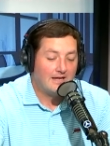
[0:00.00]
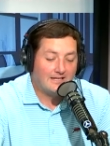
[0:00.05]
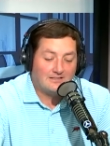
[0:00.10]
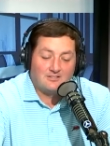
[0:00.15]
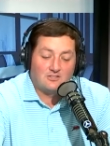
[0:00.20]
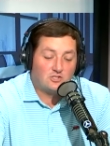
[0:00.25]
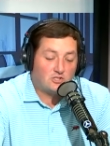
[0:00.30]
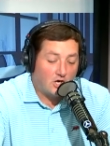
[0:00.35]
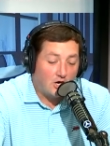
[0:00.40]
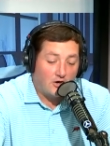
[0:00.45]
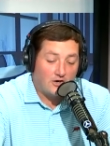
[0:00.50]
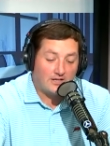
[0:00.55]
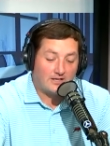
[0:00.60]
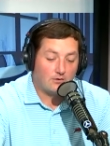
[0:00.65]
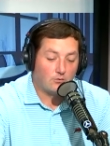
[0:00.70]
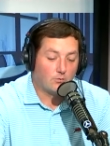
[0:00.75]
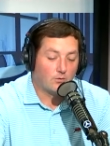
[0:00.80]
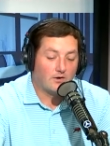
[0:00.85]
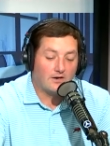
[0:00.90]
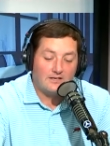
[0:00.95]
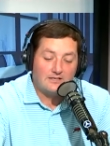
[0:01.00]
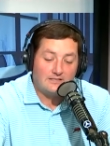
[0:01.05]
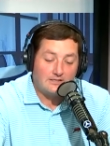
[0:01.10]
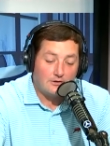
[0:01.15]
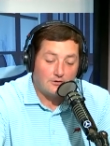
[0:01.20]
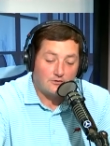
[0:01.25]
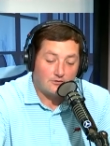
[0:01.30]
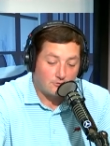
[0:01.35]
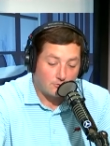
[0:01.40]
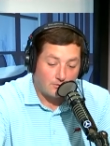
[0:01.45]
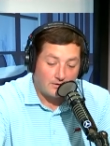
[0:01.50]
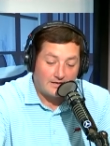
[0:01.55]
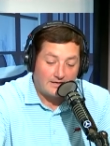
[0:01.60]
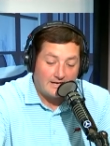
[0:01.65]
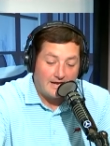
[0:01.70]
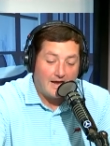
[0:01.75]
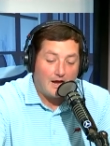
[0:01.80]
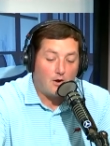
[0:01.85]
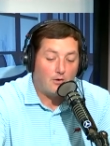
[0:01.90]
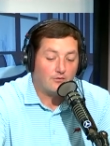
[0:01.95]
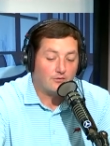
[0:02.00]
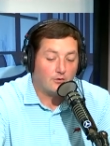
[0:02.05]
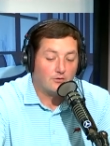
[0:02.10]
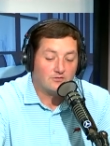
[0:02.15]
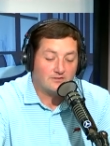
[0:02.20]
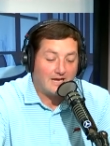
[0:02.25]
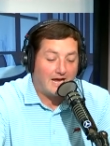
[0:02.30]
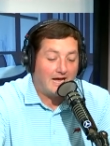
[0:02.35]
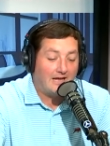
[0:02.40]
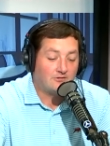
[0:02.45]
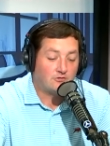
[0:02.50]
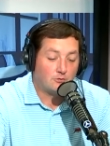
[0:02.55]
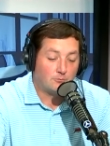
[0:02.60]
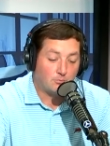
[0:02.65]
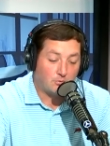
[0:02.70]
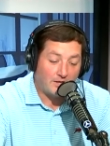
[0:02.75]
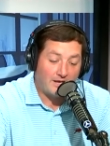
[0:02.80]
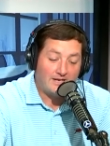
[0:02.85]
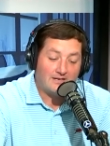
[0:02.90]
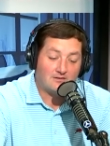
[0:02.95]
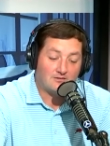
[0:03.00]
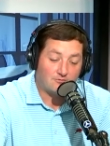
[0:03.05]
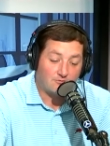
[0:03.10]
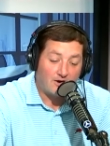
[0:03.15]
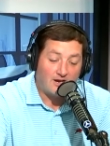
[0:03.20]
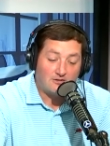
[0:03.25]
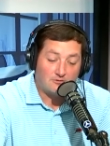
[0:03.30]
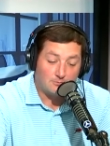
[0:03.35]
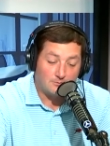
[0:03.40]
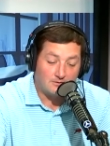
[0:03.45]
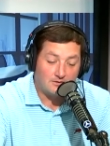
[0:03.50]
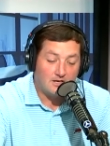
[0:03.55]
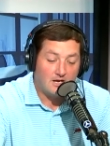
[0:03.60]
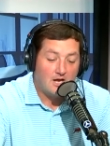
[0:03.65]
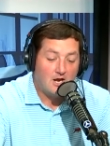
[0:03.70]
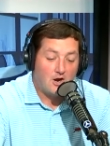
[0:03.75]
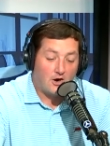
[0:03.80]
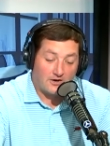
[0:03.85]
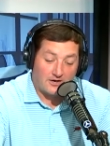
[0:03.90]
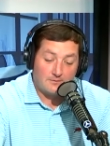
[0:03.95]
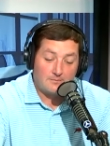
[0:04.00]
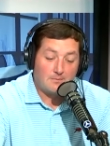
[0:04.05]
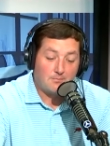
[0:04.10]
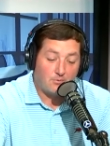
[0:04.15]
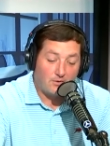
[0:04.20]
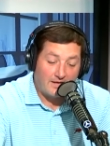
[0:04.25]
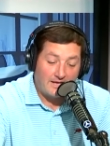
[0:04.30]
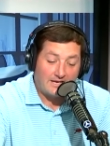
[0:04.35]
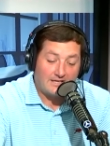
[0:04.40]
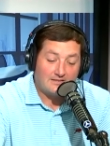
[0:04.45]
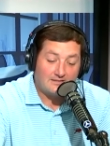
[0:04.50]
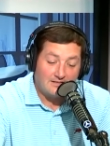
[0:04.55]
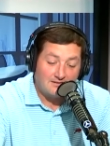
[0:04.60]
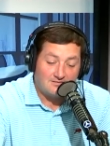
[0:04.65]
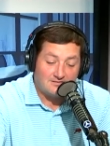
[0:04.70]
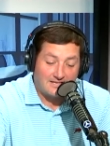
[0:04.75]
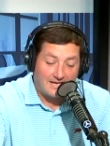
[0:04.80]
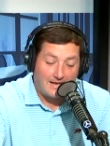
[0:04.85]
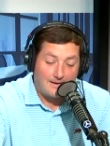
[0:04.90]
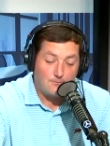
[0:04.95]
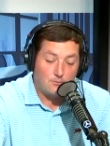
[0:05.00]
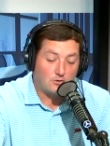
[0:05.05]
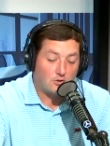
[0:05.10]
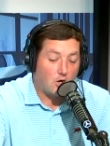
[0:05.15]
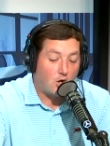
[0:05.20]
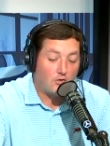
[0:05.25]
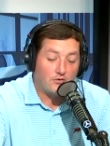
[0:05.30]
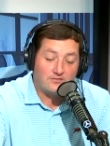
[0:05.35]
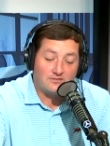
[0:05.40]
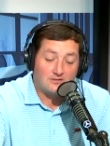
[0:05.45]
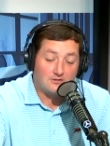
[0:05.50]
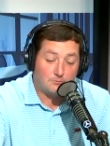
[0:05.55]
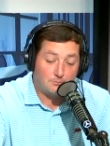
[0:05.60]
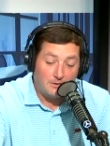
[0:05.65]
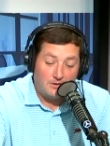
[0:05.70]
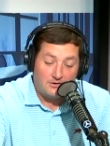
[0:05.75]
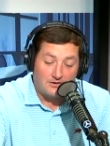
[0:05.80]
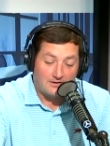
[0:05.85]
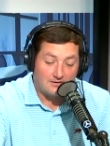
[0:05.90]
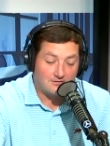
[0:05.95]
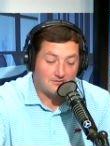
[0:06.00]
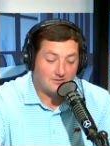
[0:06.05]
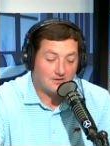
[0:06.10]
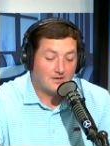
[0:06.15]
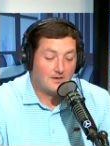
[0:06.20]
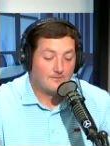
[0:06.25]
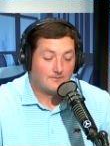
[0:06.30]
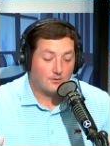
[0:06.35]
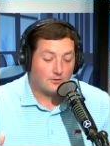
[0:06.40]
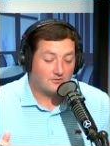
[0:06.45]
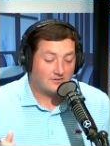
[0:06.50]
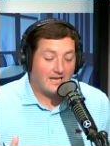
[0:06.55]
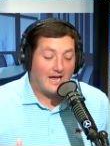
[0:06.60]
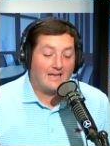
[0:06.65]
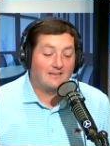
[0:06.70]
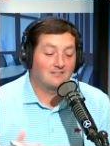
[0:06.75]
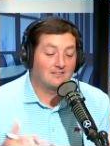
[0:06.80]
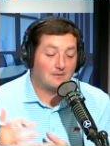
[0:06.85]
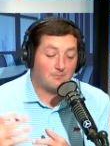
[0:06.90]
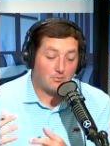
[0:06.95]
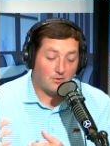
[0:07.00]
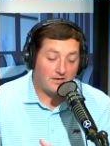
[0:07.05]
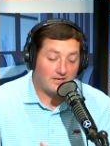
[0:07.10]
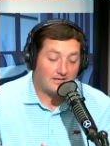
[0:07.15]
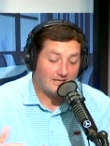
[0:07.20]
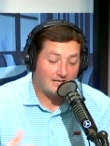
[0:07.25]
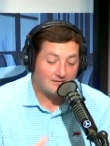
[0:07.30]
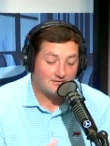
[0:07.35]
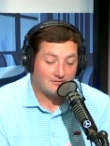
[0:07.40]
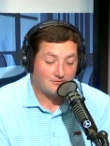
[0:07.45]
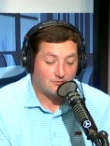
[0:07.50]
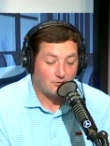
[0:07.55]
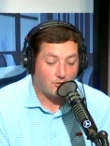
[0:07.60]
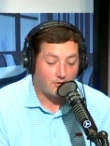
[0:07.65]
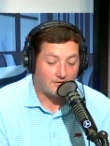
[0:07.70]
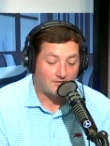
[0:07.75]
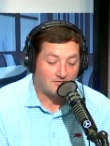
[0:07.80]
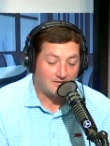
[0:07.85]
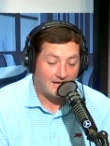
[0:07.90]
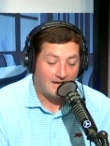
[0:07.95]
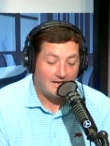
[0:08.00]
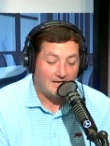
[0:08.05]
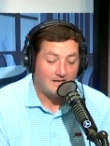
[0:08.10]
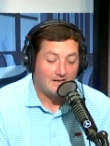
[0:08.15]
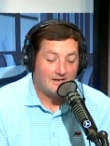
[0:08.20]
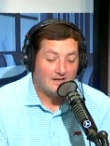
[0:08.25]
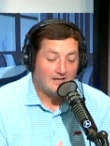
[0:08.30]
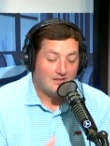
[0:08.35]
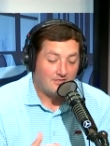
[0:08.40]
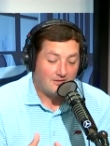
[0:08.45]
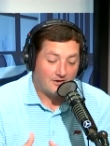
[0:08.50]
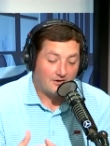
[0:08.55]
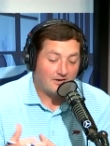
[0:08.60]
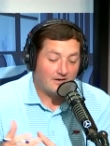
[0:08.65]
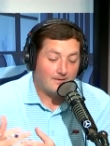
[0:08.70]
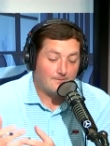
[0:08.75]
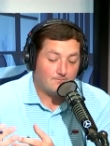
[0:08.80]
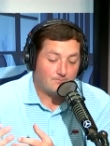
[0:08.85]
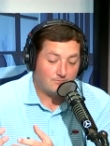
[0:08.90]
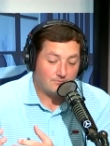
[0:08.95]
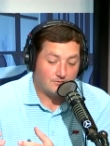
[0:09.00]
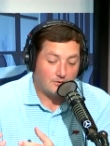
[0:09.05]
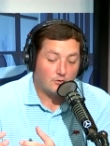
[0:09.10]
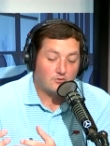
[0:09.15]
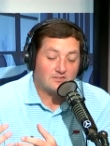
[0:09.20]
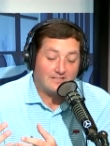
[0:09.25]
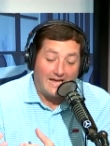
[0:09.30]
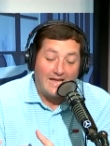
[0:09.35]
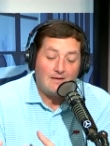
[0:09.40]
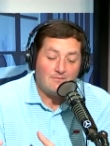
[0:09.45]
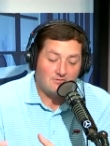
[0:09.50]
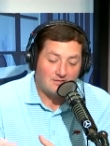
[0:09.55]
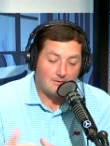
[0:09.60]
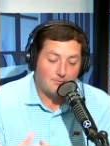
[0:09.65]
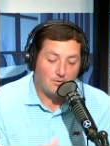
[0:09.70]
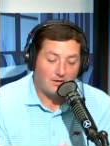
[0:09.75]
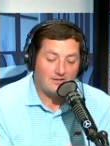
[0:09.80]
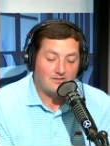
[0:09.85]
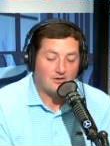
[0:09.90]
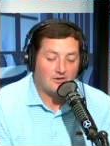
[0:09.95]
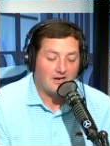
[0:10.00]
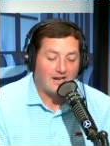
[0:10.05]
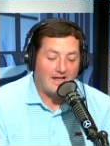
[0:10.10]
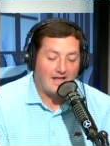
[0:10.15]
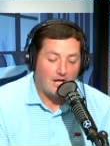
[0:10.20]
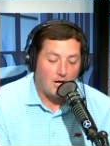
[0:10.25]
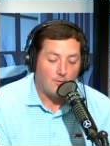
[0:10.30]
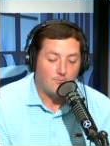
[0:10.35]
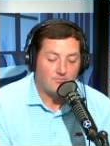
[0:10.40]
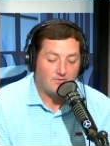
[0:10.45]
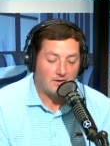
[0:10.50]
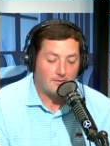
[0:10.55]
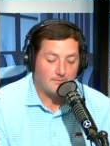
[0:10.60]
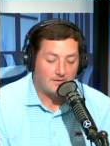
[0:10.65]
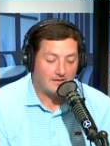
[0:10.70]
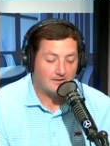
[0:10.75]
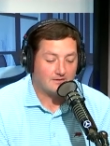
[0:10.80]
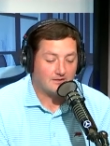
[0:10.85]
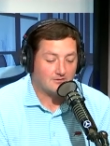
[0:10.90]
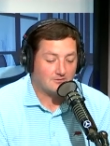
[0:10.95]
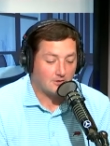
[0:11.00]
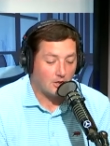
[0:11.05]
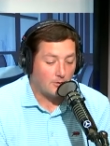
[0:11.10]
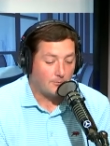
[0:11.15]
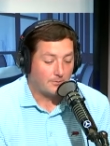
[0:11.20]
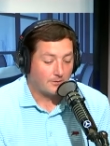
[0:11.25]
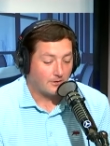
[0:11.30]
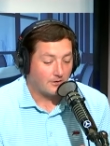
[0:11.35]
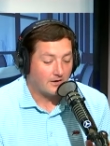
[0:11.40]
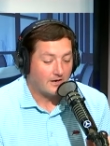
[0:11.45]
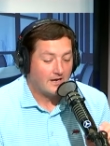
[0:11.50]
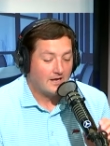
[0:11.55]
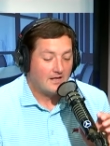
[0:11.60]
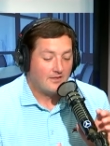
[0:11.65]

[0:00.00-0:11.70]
It's a journey. We're in year three now, and those guys who played as freshmen are going to be playing in this game with all this experience. Those guys that they played against at Florida State, they're going to help them in this opener.